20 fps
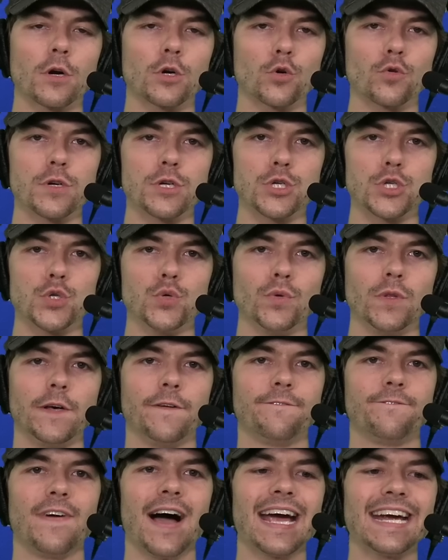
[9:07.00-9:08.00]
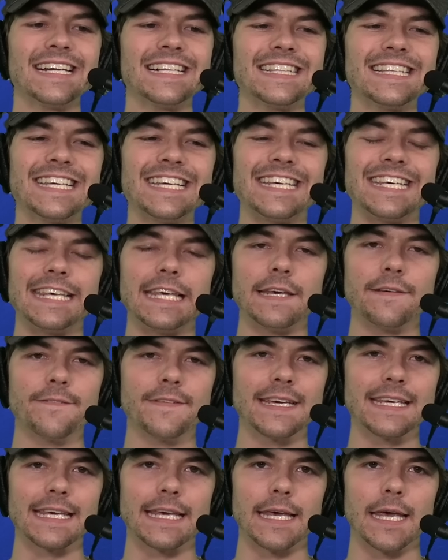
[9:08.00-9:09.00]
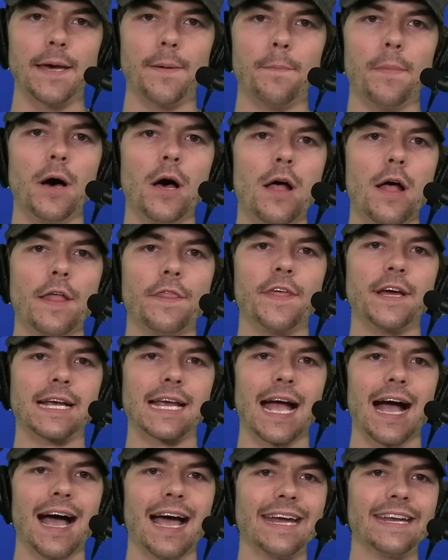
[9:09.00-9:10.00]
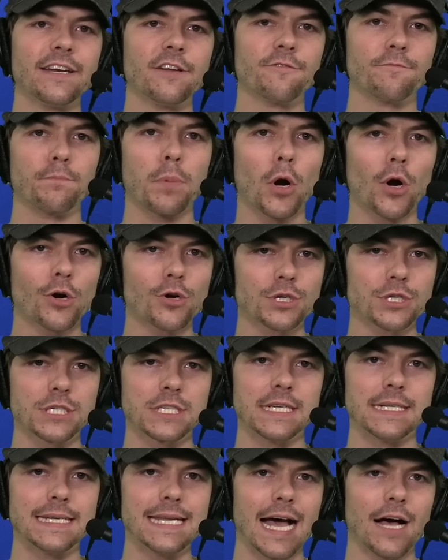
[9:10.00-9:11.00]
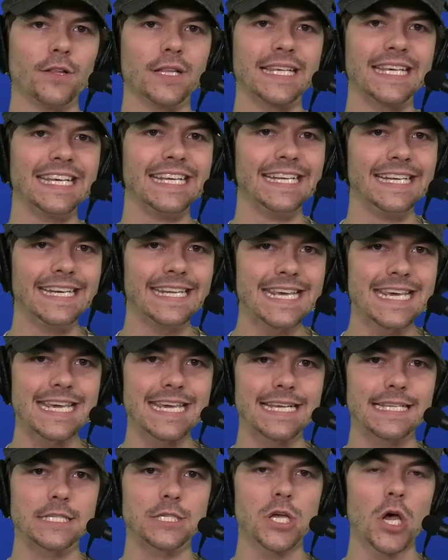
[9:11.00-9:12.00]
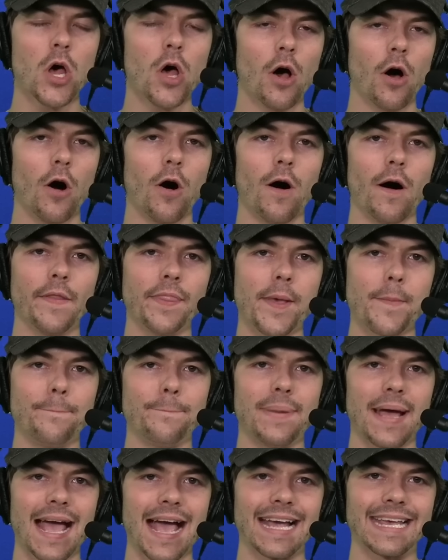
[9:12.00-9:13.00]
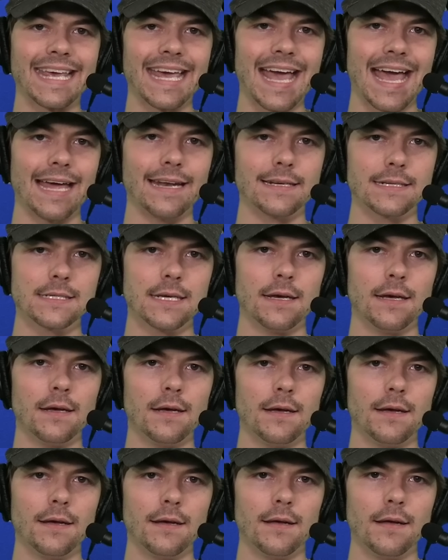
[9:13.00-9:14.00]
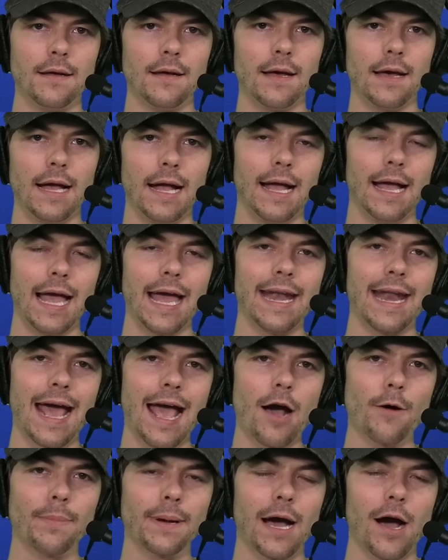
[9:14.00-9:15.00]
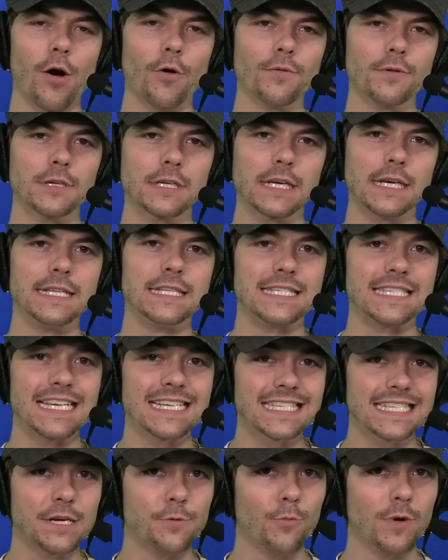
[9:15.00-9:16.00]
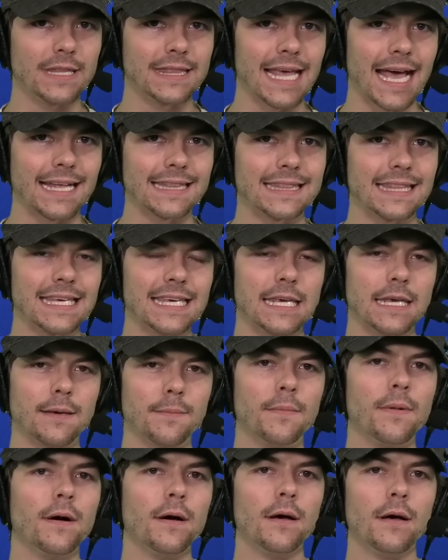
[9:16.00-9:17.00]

Chris Shula, finally giving him the kind of personnel he needs on the back end. And how about, consistent with that theme,